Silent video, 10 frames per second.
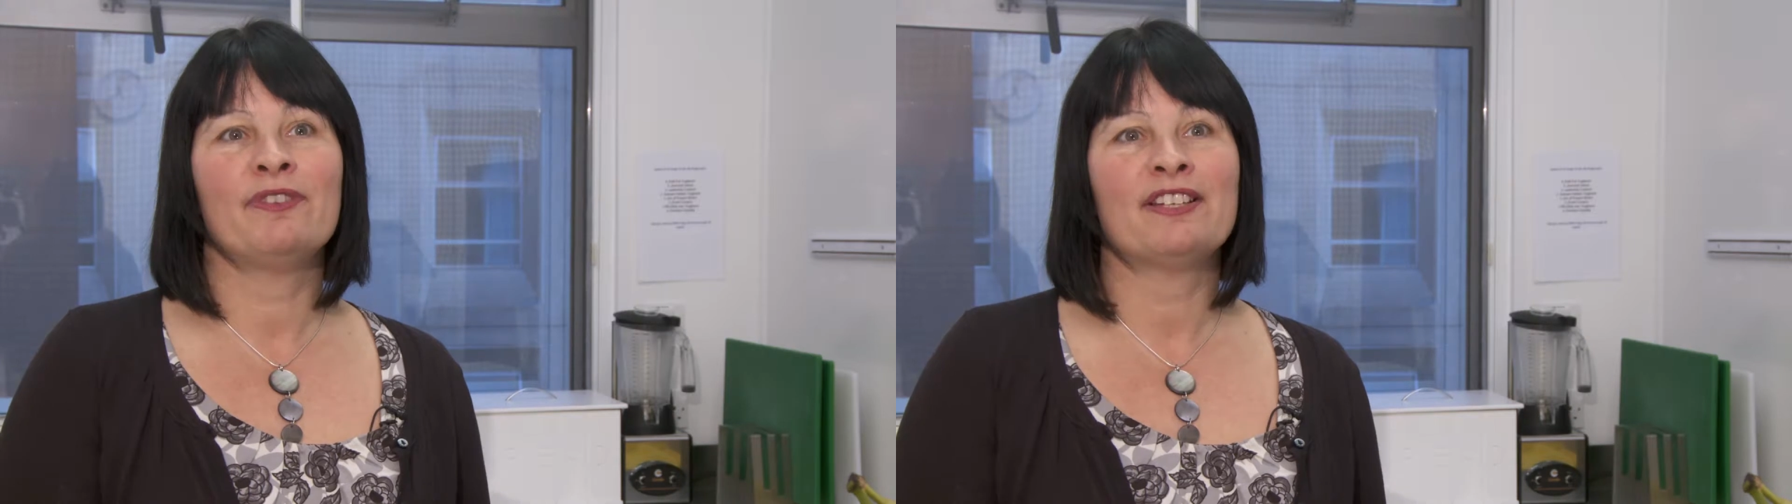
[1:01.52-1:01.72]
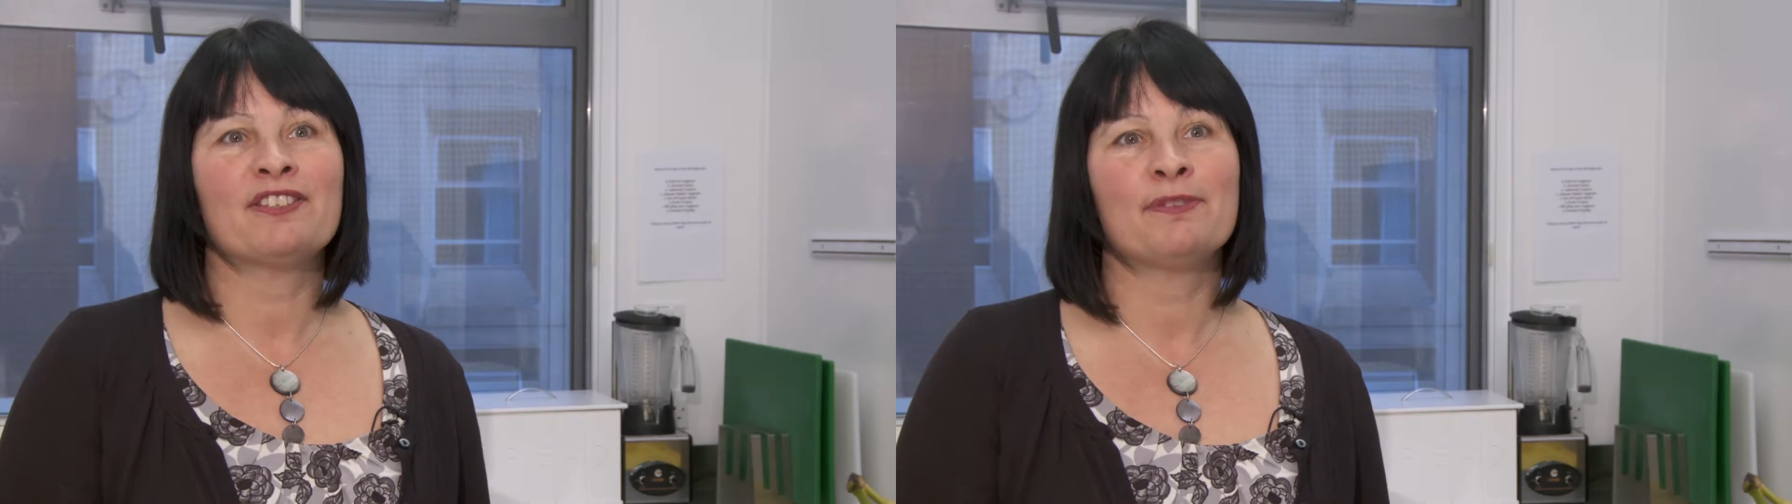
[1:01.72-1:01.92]

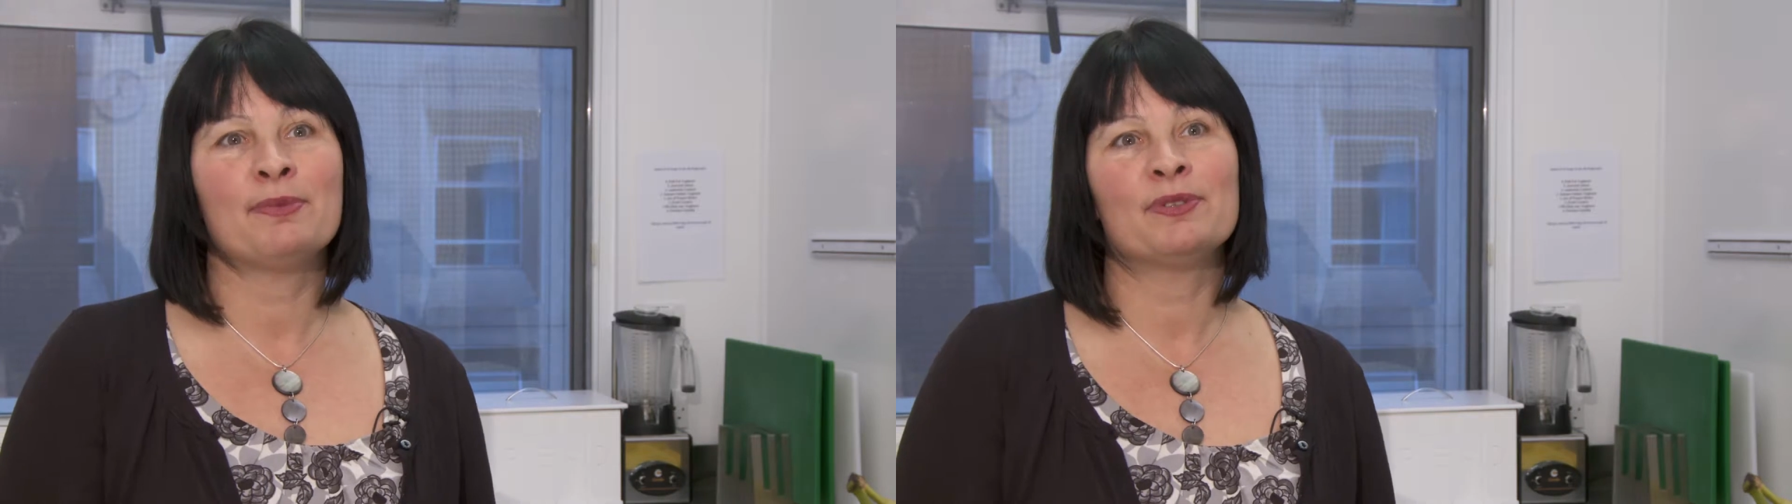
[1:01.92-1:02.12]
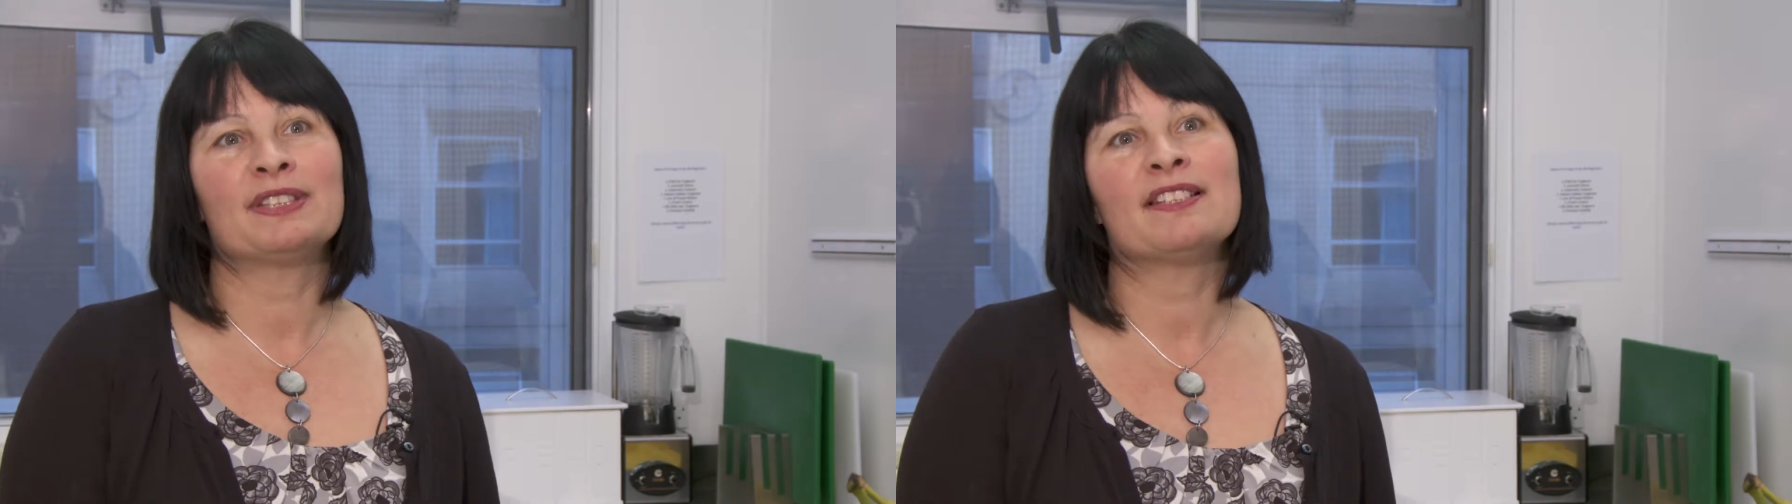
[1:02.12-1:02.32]

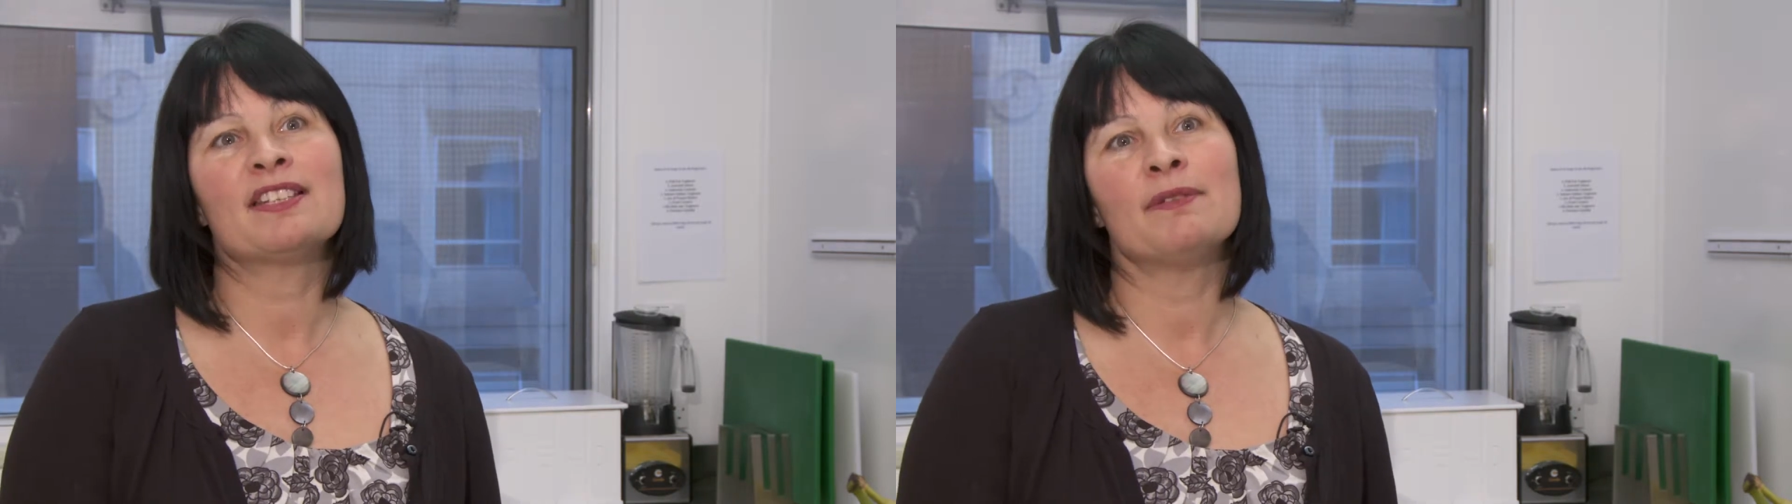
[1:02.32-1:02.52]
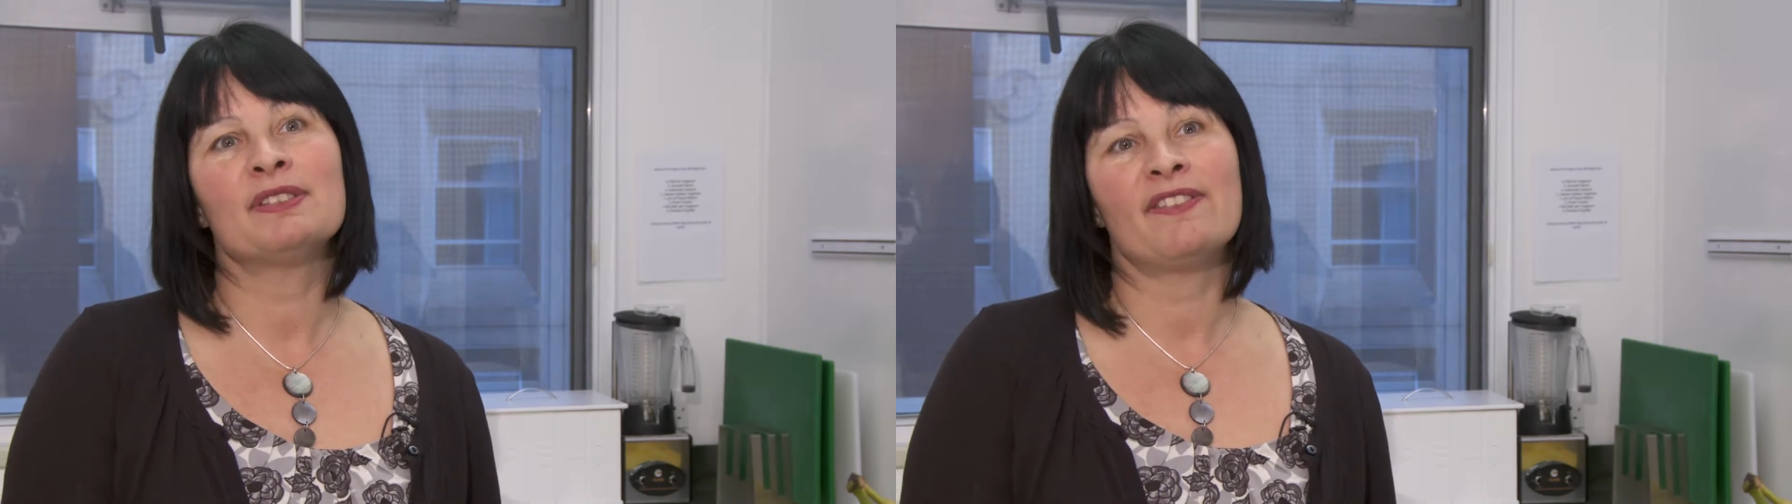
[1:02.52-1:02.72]
vegetables in
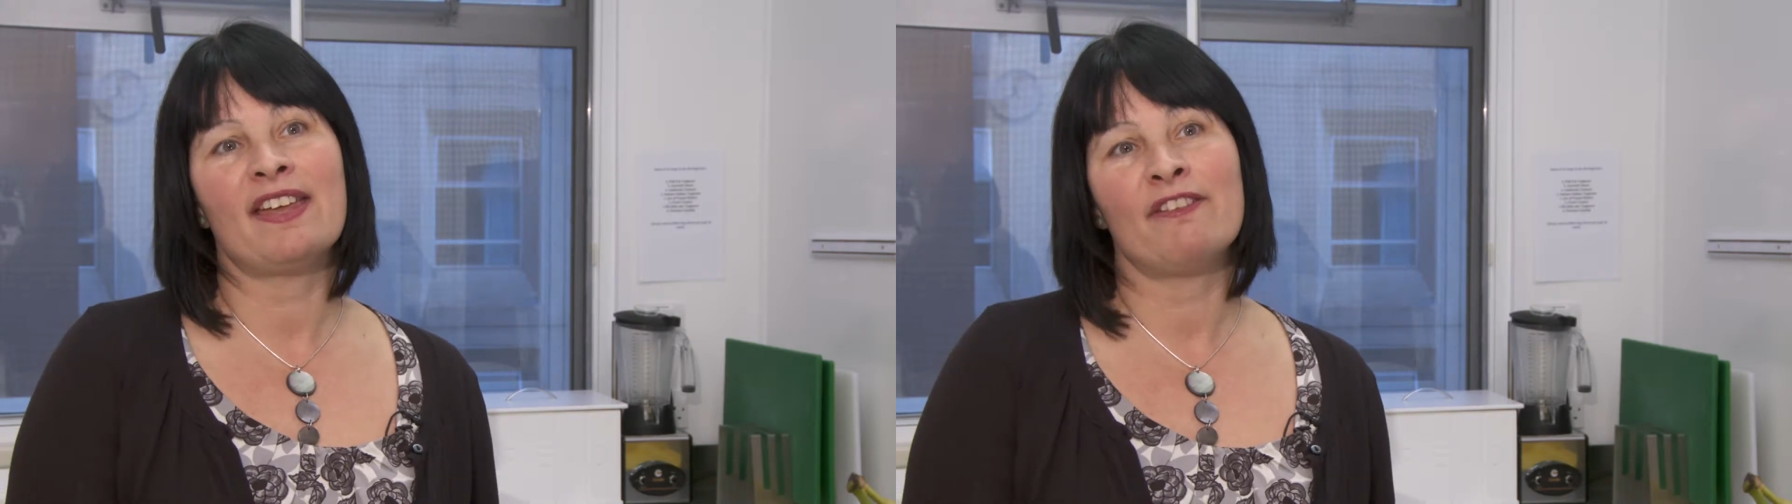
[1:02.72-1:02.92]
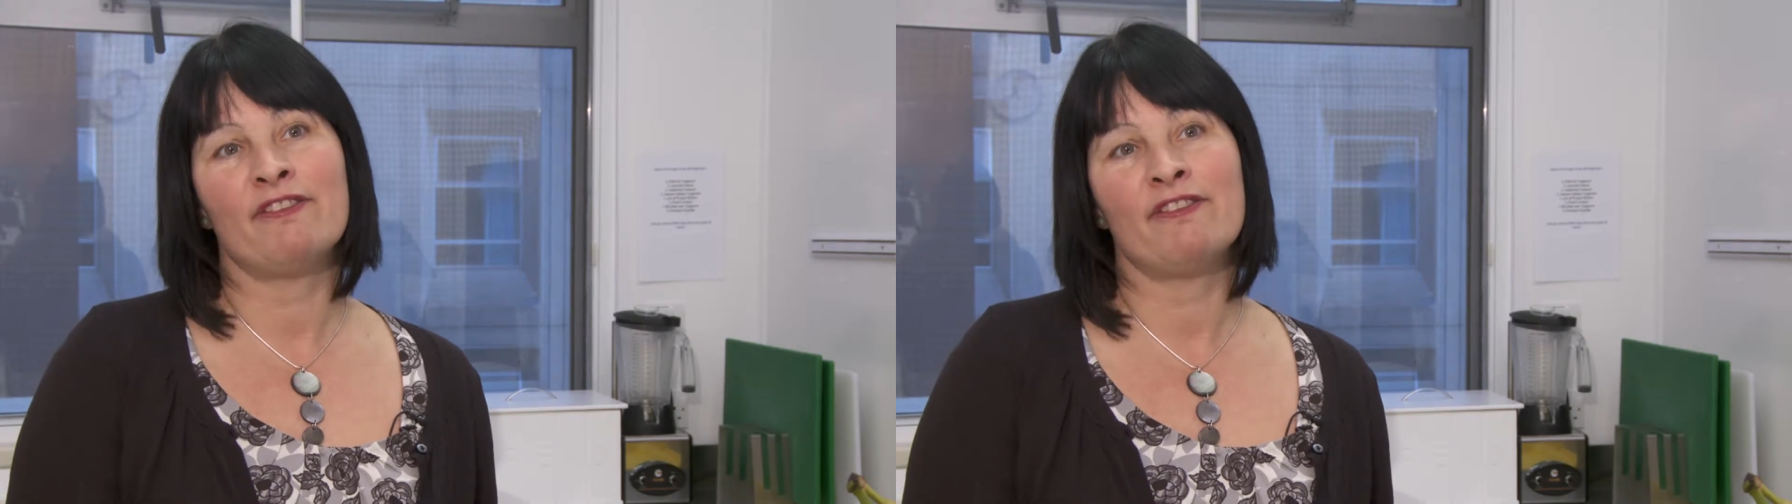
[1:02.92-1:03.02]
terms of their